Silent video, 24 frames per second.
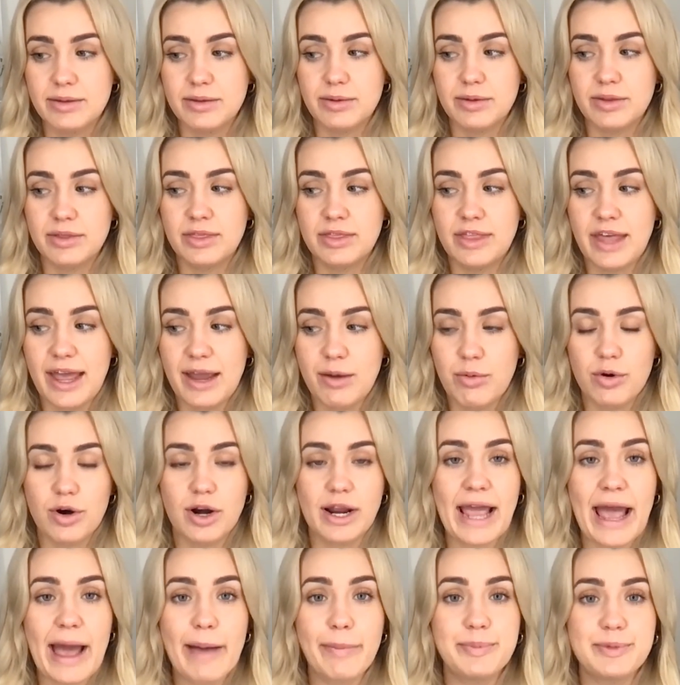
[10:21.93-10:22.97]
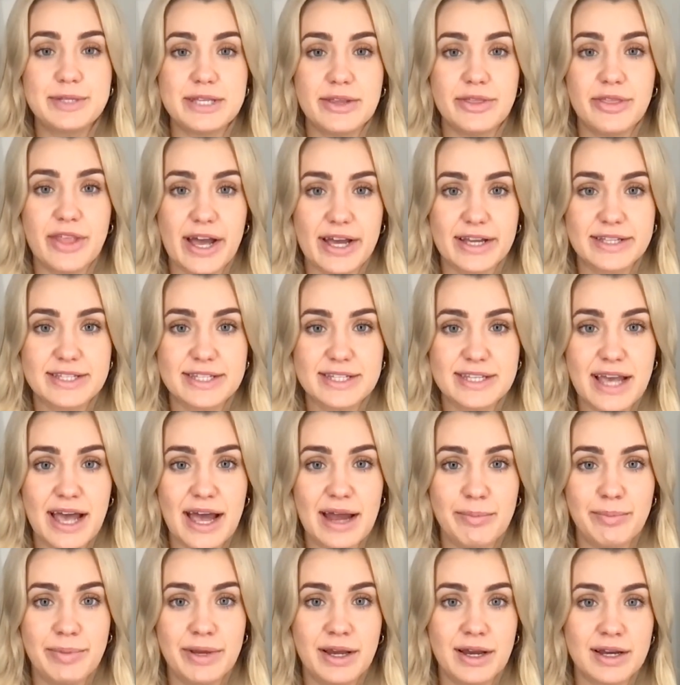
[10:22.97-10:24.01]
They were kept in that
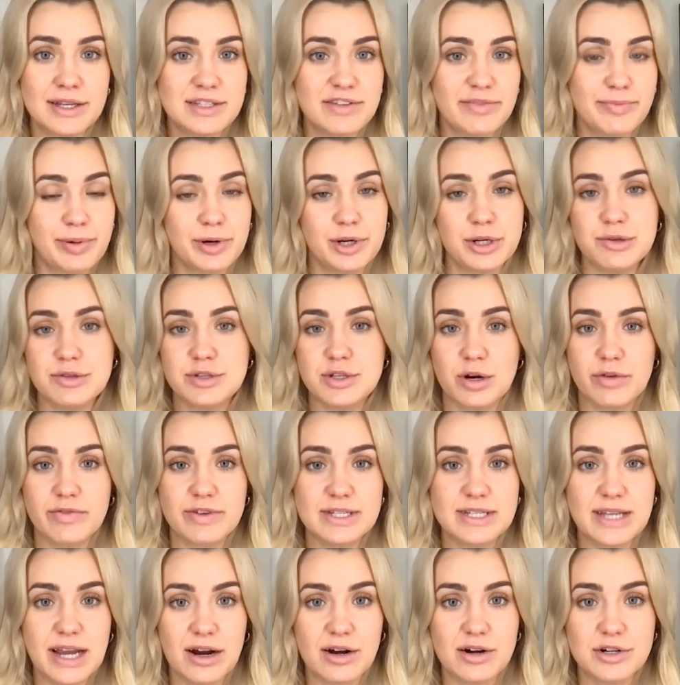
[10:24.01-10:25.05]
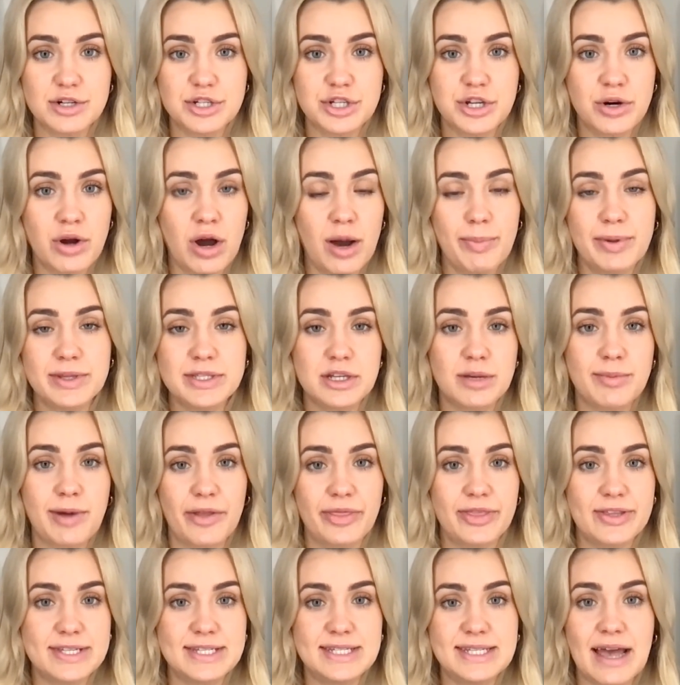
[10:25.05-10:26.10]
set because of Purdue service errors. Up until about
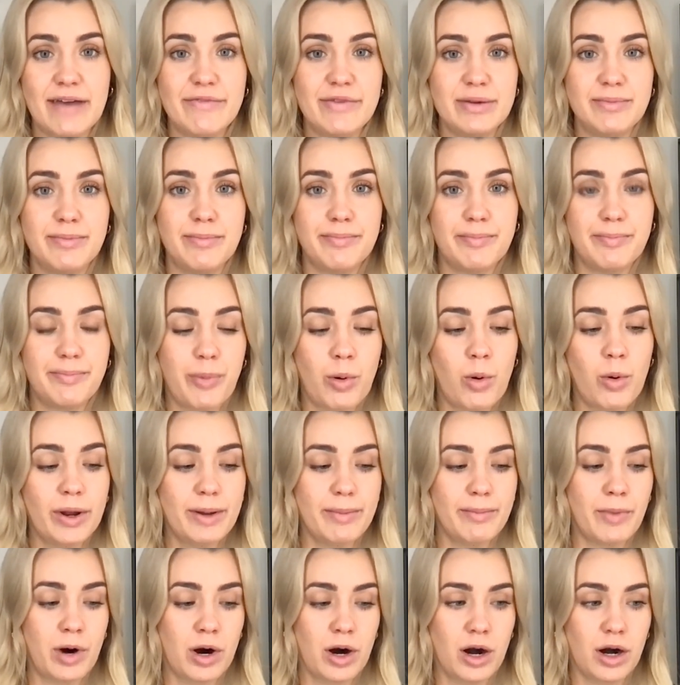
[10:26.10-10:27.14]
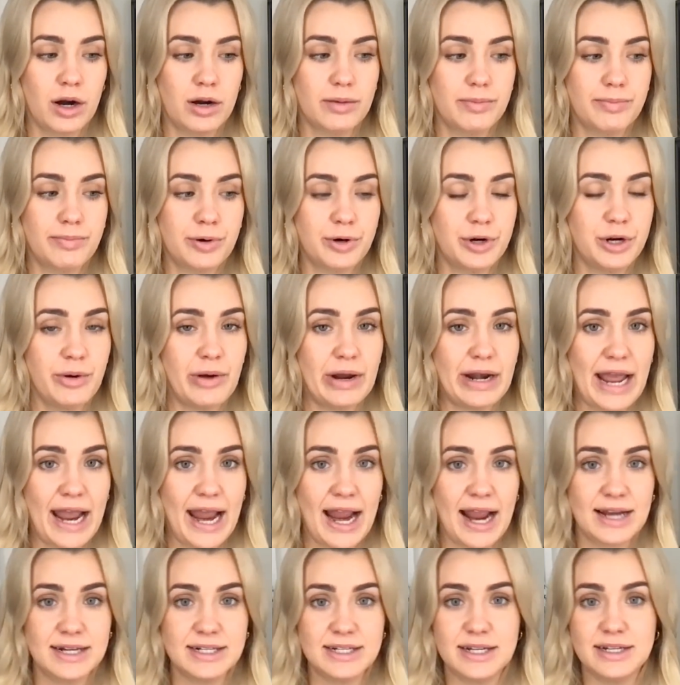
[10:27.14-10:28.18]
the 7-point mark, Purdue had
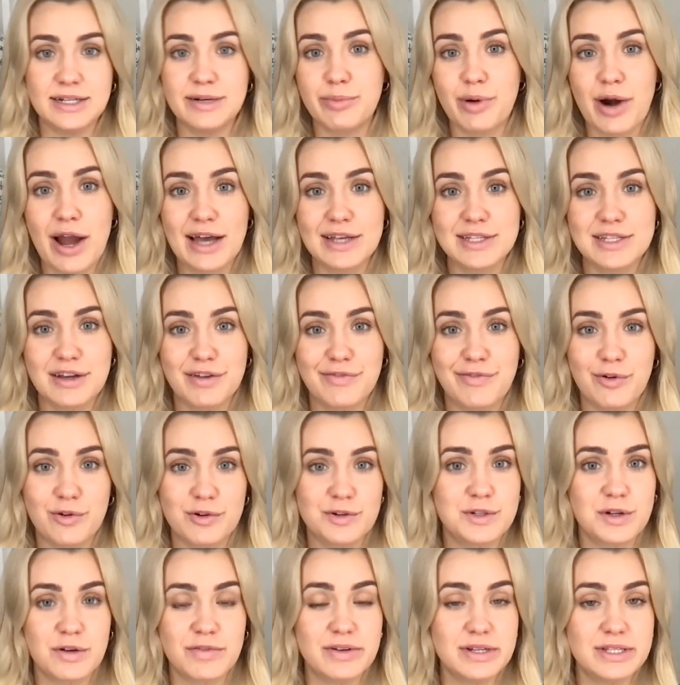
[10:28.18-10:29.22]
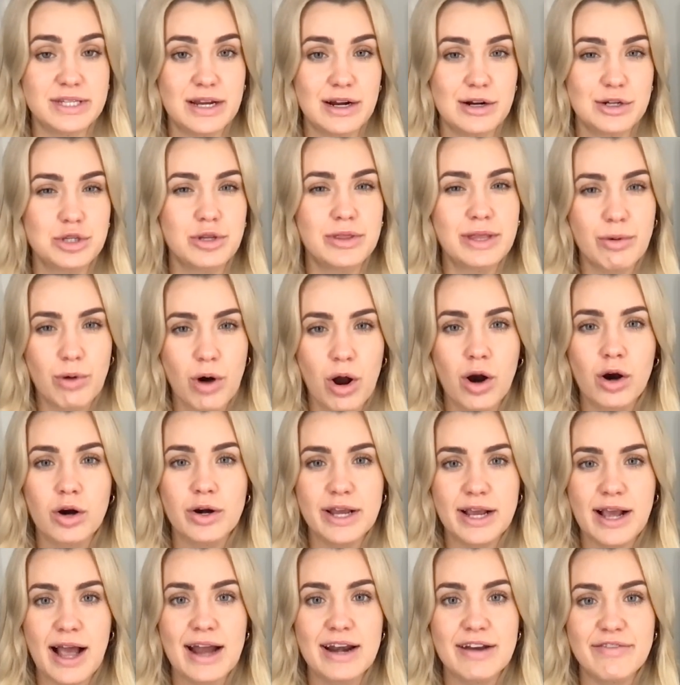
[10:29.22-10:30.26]
handed Nebraska 4 service errors. So they were already
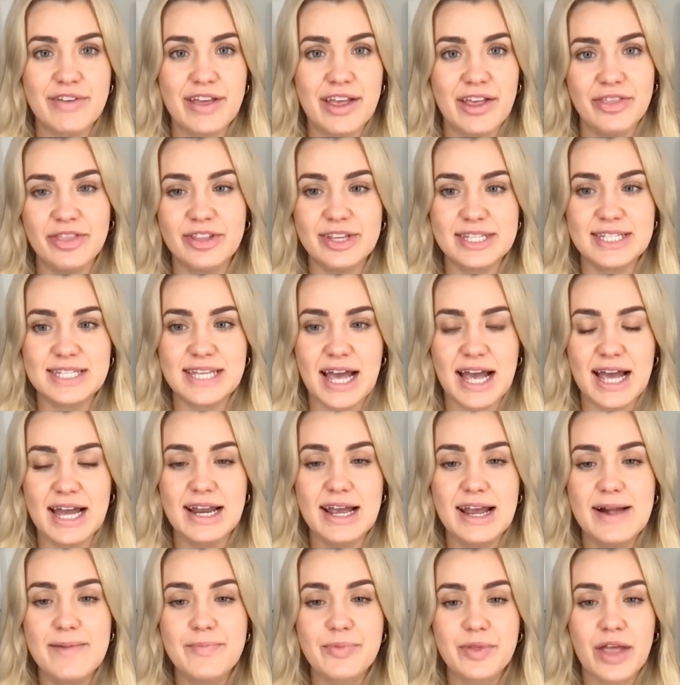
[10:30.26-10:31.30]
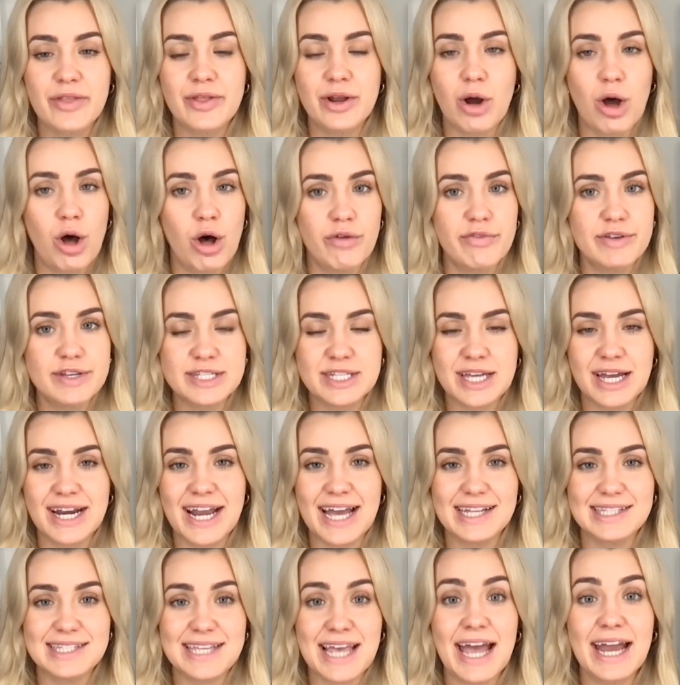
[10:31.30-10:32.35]
kind of in the set. And then all of a sudden
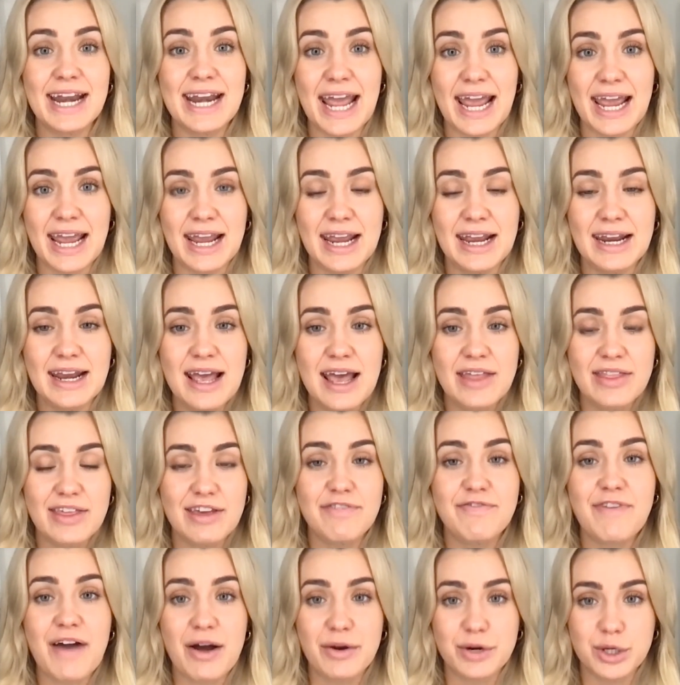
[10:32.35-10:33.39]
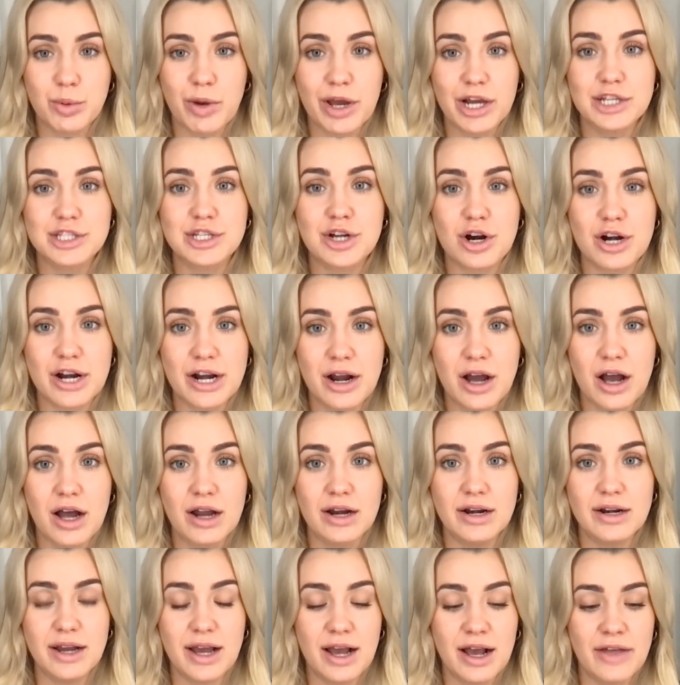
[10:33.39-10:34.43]
at 10-8, they found a way to turn it
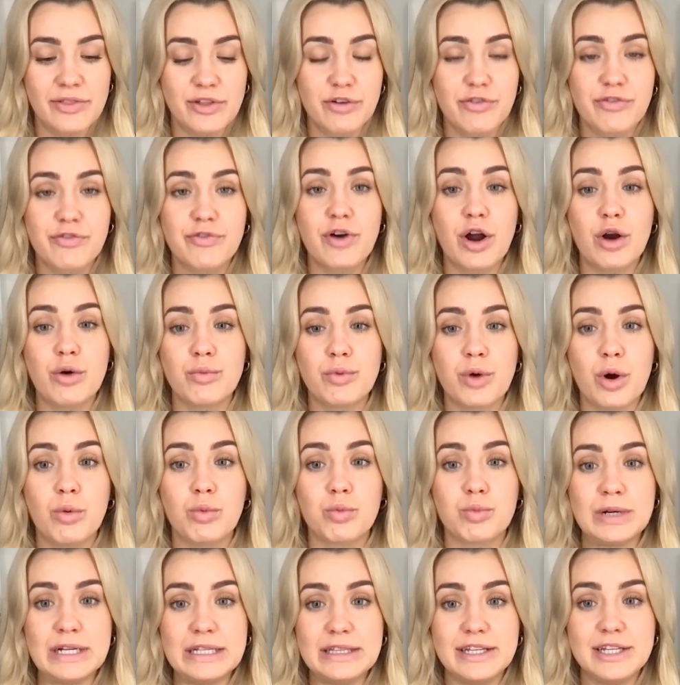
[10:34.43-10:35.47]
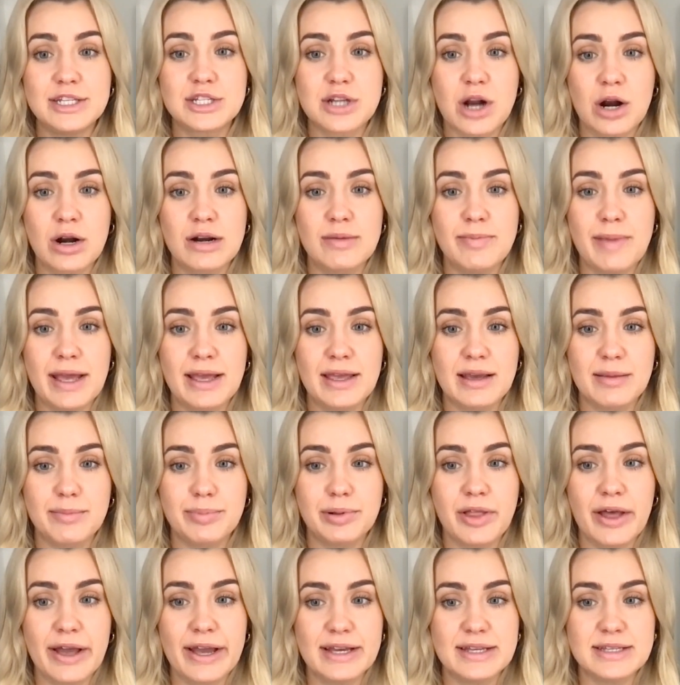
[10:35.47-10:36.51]
on. Their front row really started making
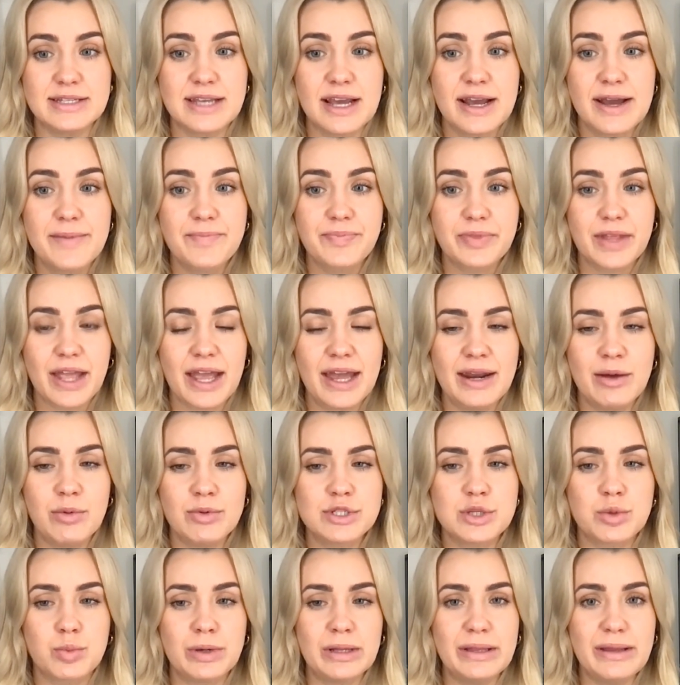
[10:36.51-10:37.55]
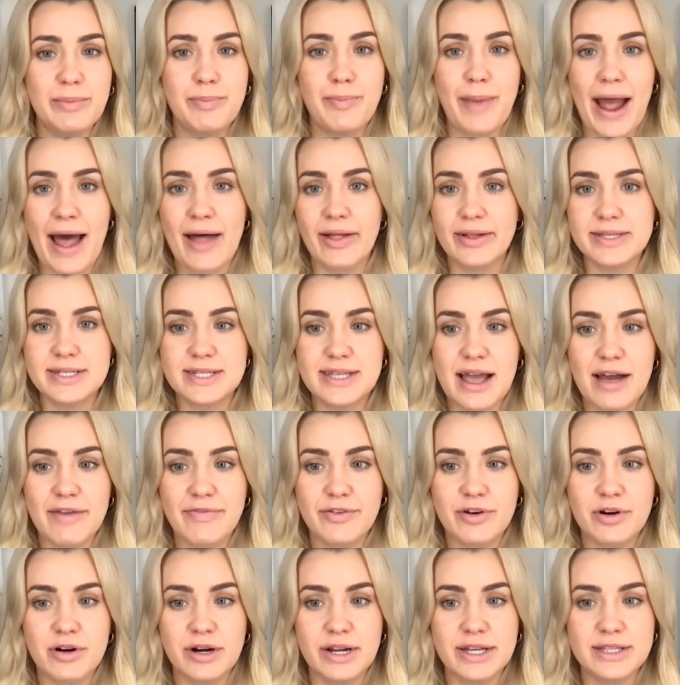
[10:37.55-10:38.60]
plays. And it was a really balanced
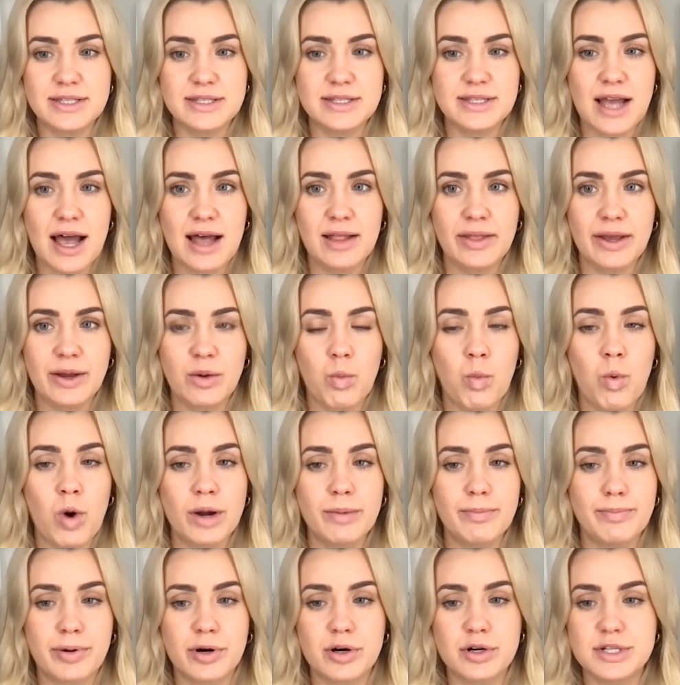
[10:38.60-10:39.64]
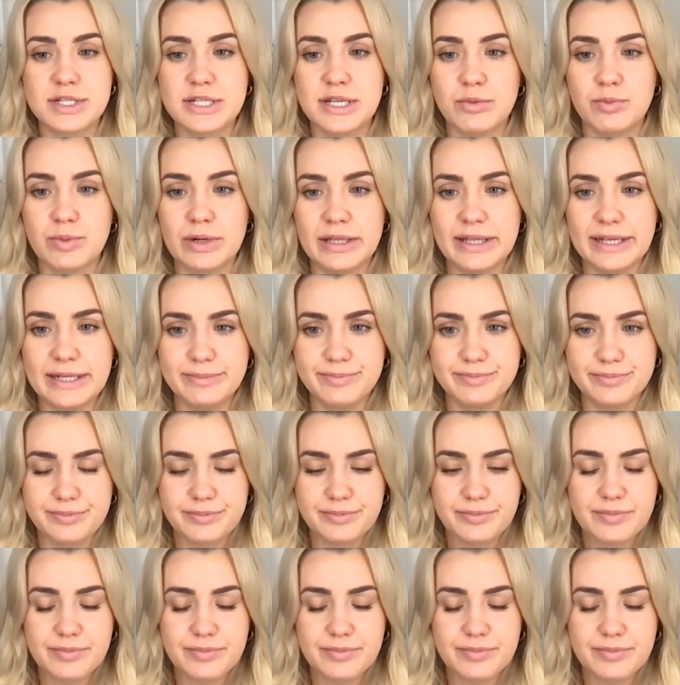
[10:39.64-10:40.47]
effort. It's not like one person really